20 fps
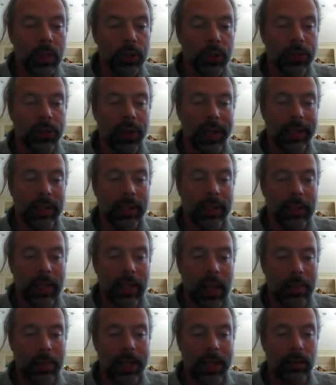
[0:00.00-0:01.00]
you finally
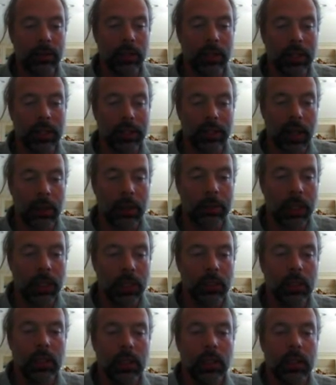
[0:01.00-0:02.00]
time out and give up,
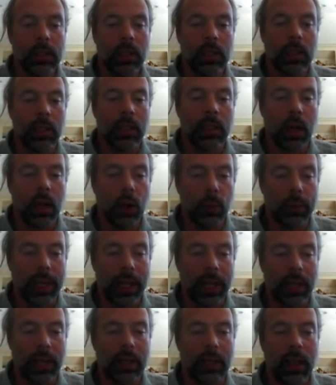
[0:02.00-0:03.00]
and then
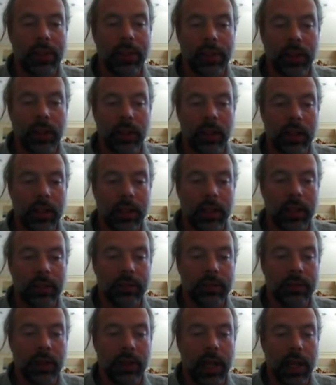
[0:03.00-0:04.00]
hope that another
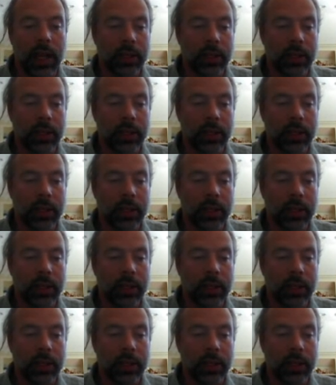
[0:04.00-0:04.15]
inv